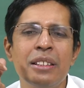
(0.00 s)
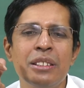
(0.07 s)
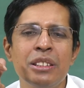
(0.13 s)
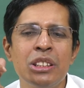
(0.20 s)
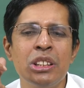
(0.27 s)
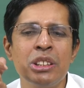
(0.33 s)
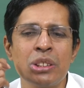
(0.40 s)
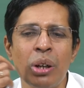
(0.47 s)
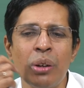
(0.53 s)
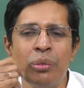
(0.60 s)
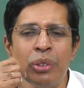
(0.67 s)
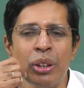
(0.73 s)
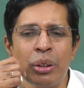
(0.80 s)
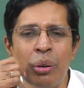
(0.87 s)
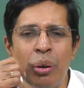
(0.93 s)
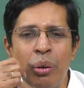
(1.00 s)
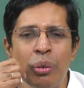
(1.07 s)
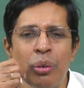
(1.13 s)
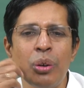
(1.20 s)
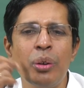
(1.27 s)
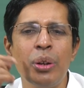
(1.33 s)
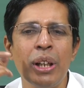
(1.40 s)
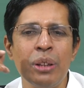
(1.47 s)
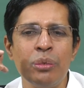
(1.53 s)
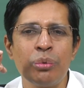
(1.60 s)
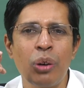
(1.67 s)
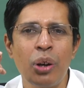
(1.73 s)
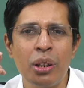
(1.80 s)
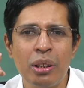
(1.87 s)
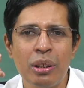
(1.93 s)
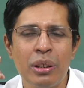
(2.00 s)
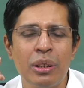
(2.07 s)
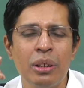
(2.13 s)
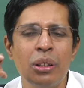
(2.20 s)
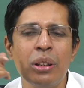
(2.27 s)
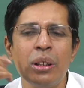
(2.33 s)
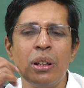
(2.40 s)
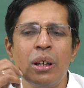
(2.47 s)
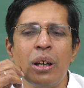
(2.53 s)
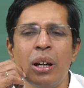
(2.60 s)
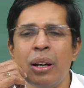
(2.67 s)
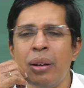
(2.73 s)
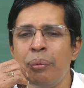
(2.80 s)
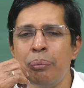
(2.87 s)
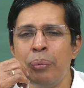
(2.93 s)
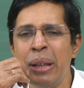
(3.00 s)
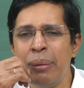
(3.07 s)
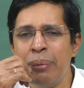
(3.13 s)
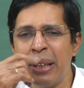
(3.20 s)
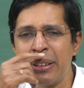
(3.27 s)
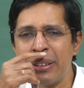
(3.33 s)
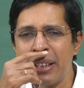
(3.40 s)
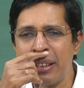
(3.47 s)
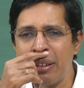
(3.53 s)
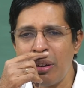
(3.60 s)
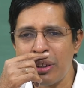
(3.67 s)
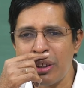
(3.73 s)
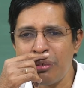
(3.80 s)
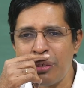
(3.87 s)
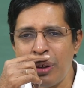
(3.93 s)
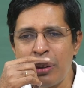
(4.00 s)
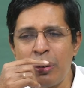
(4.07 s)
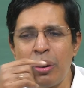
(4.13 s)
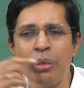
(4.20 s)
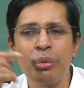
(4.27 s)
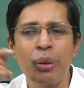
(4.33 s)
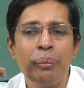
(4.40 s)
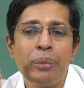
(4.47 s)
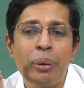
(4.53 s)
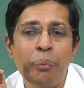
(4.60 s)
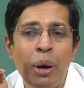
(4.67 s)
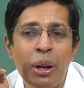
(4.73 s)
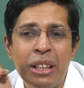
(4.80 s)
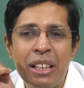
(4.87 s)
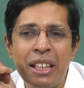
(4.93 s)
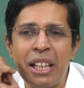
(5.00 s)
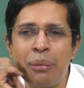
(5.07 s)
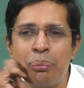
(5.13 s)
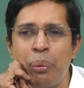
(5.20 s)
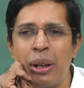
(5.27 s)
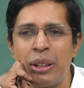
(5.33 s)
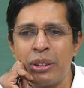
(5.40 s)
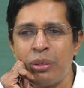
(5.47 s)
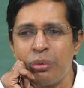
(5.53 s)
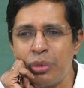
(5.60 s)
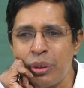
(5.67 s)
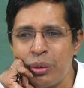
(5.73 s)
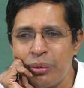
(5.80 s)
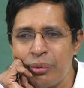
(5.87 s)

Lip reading: this is how we go in for minimizing loss of control from the monitoring point of view.